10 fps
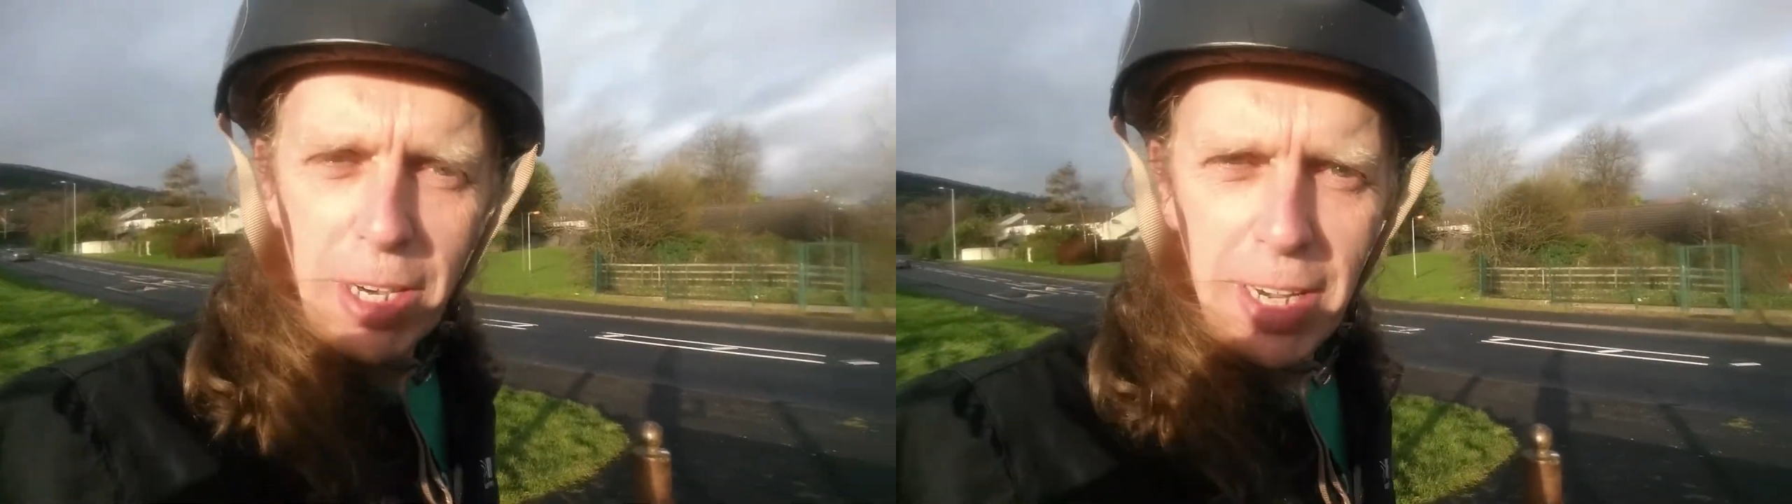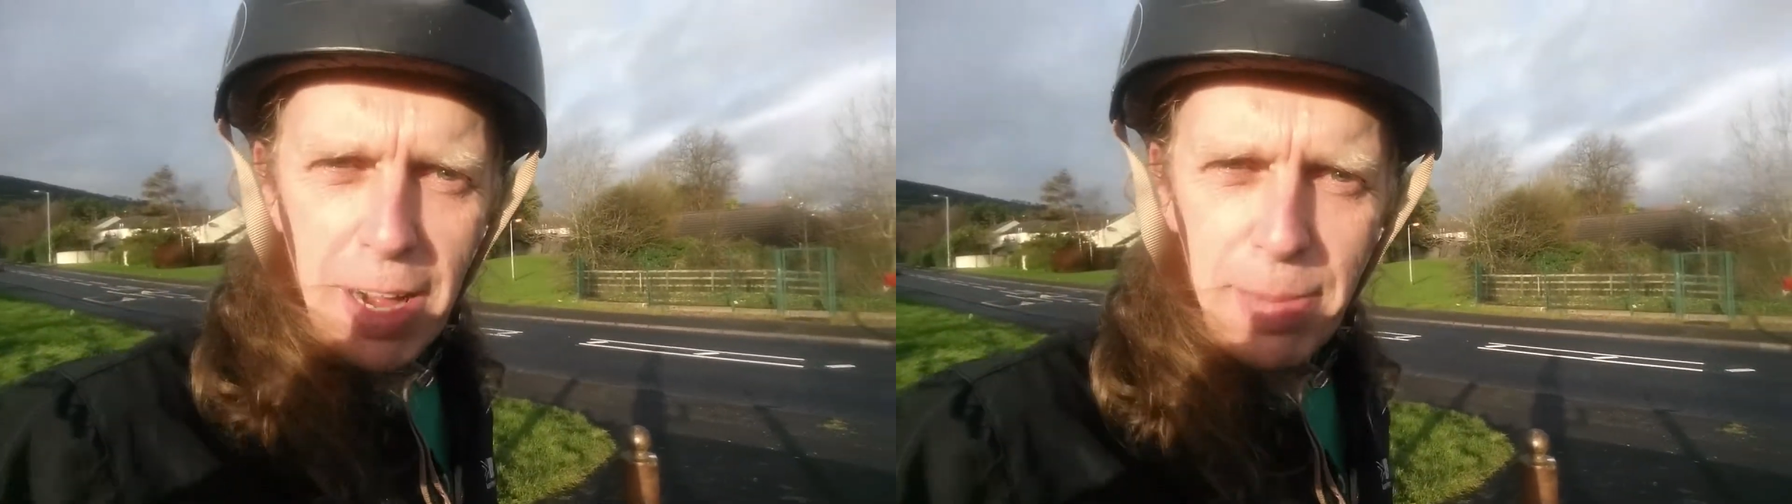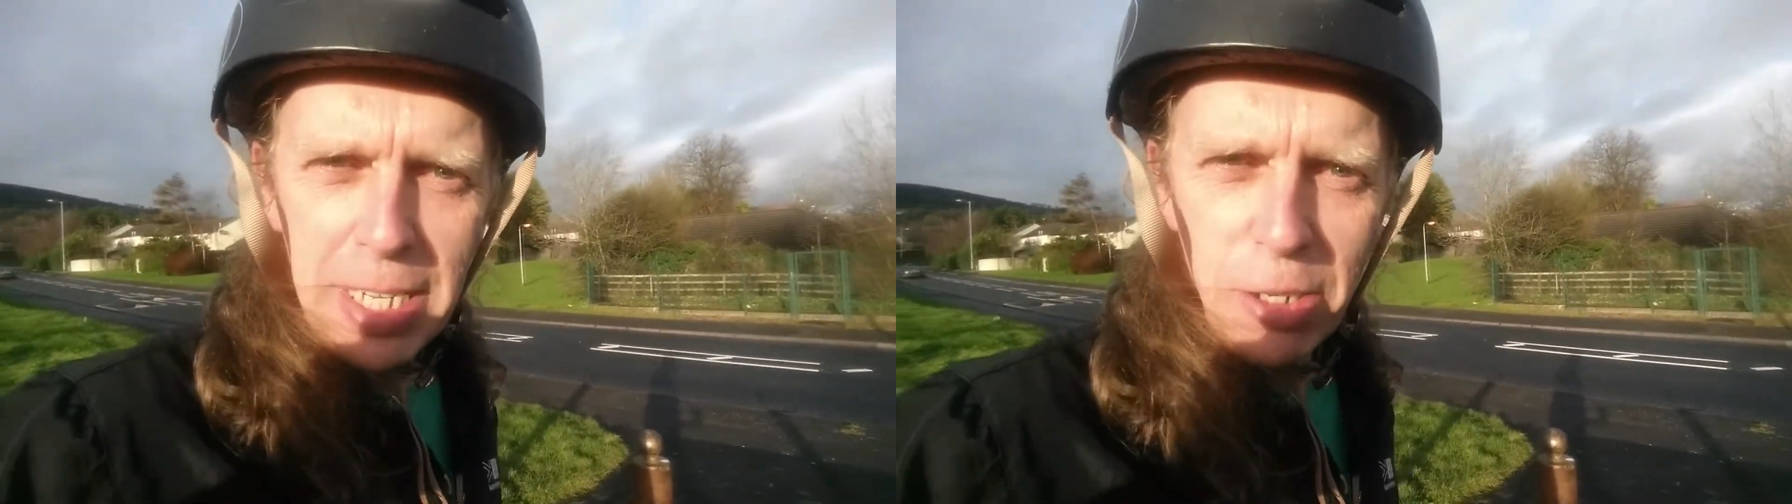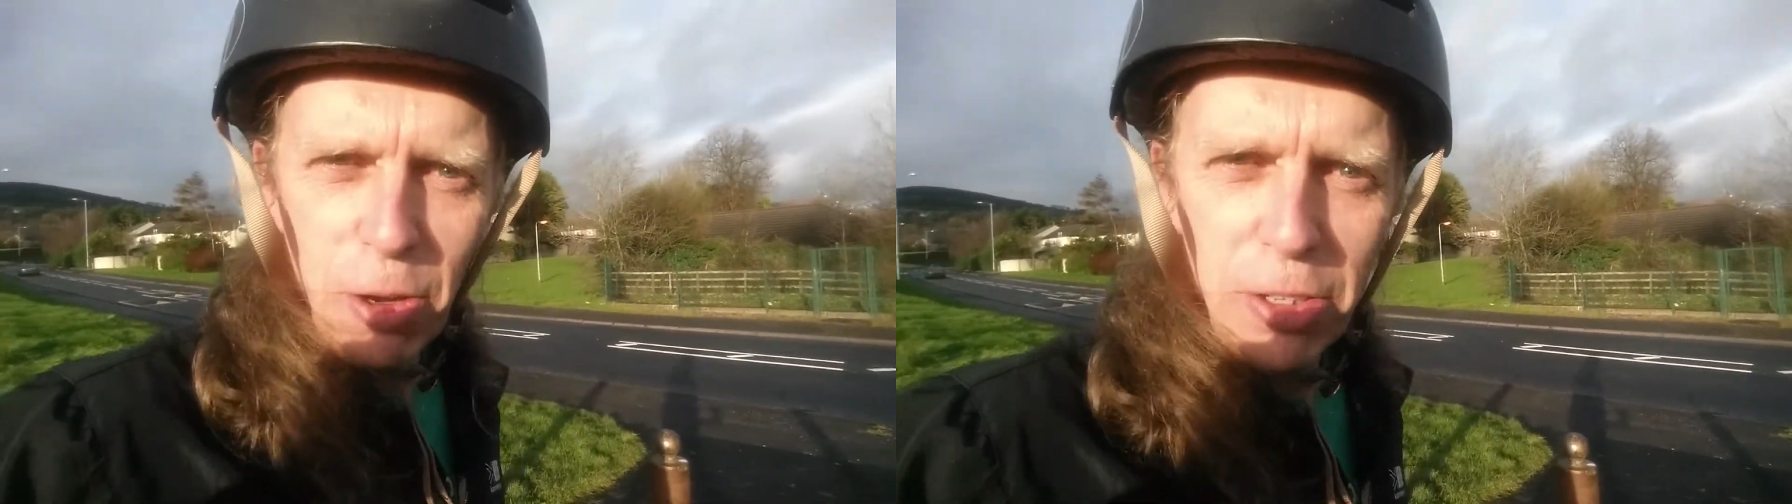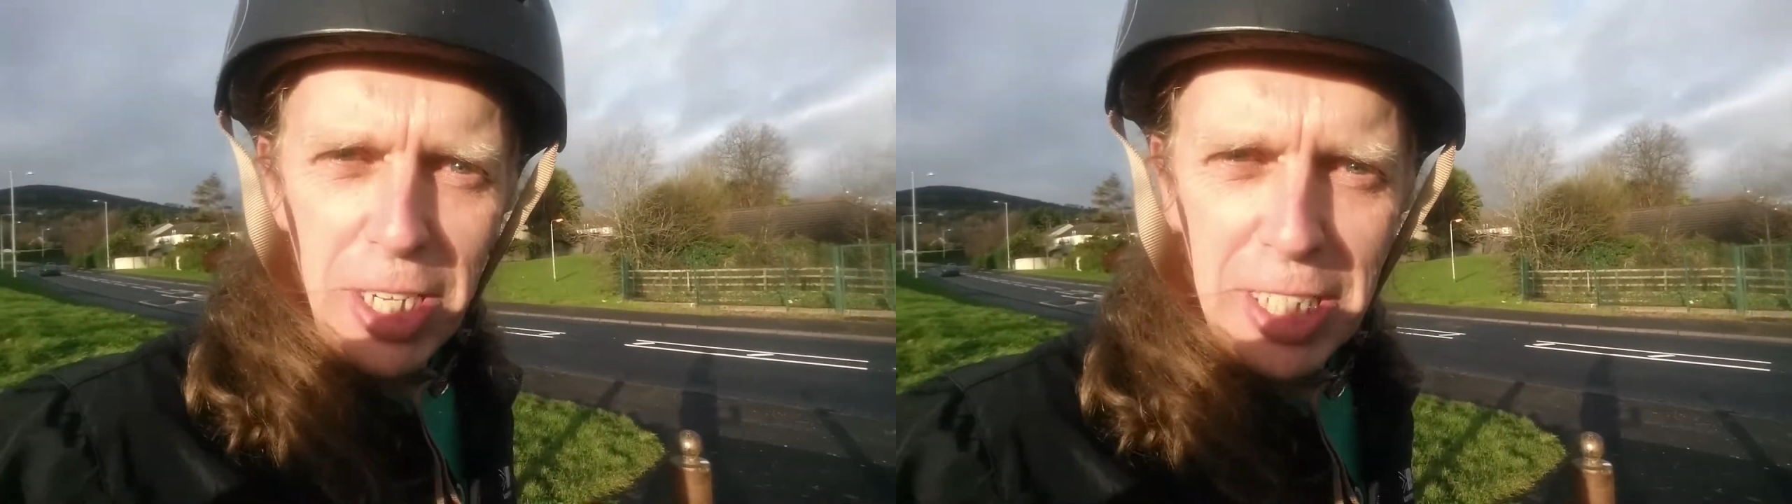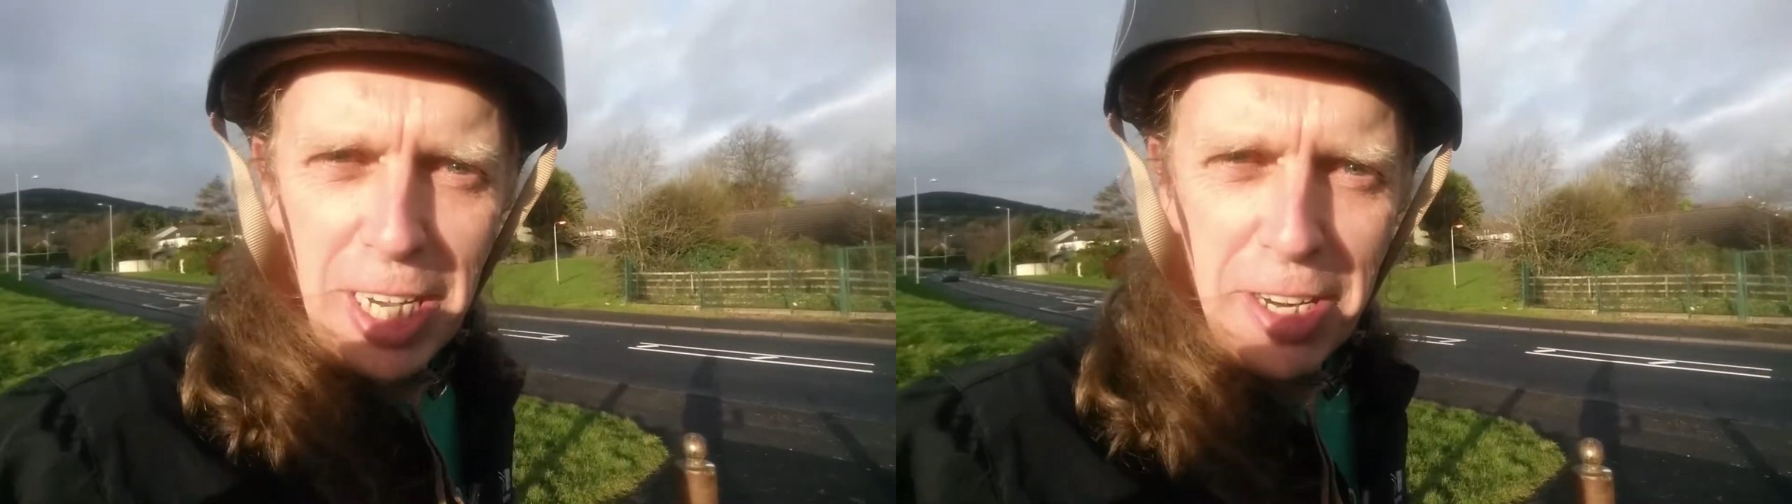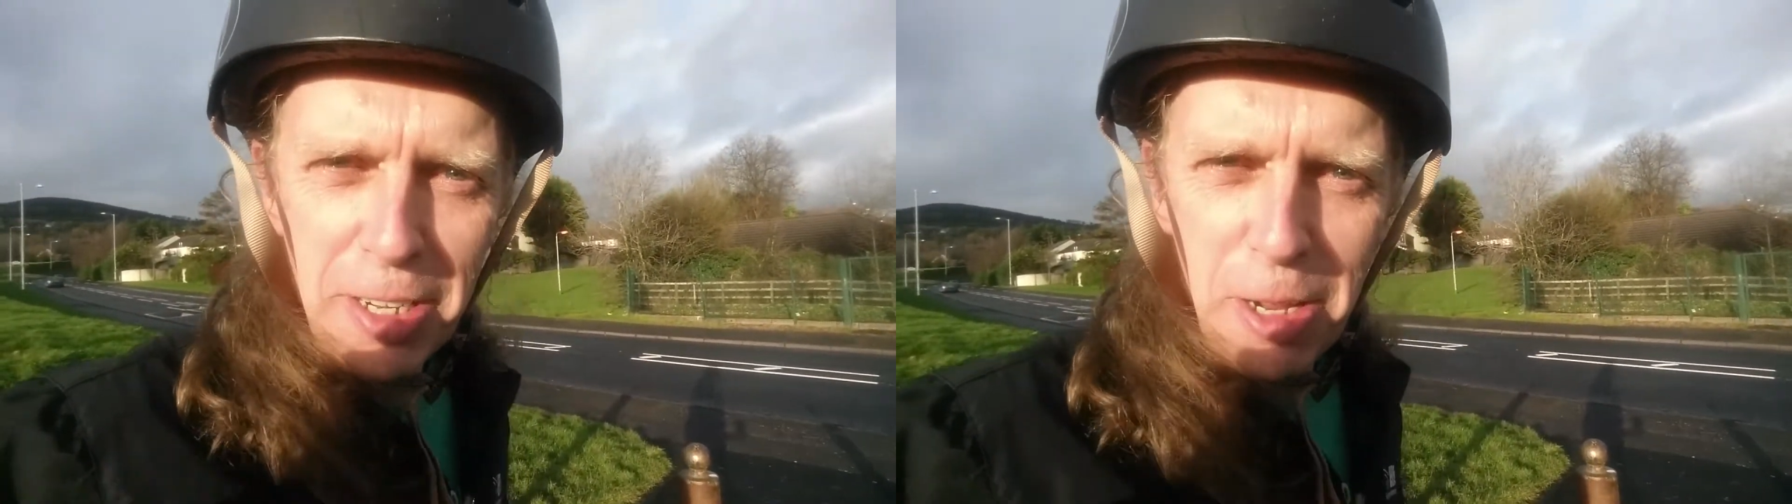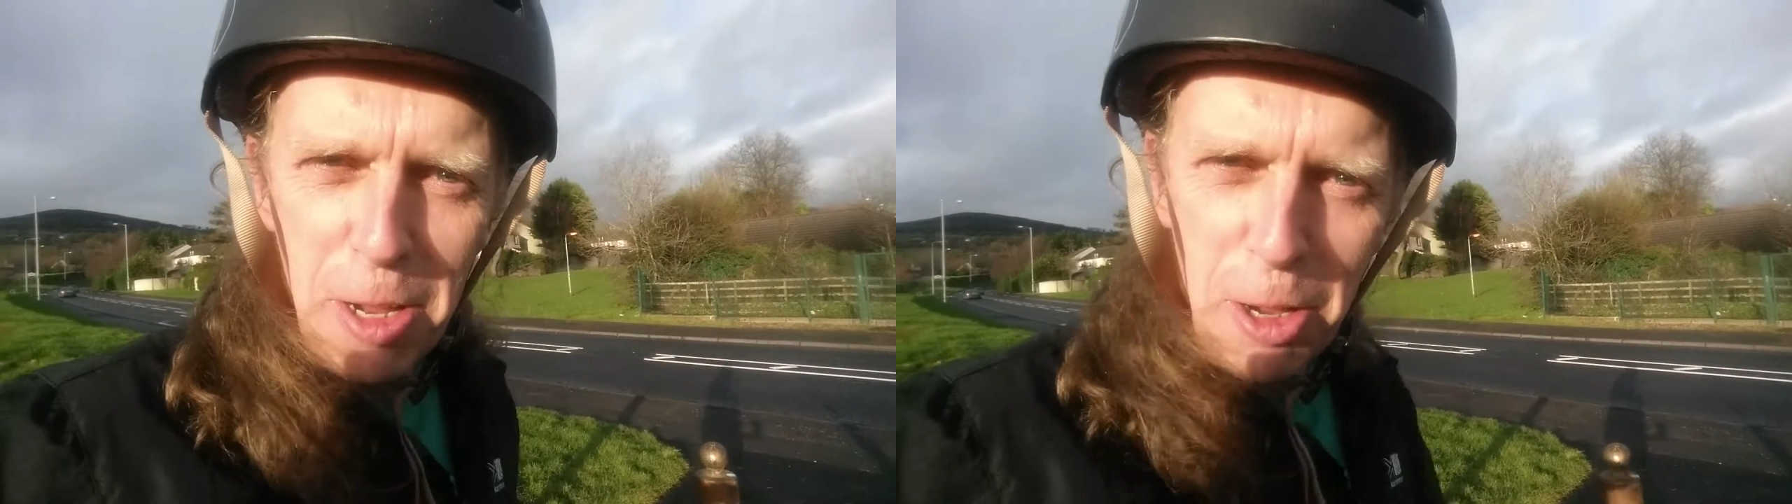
your comments on the channel.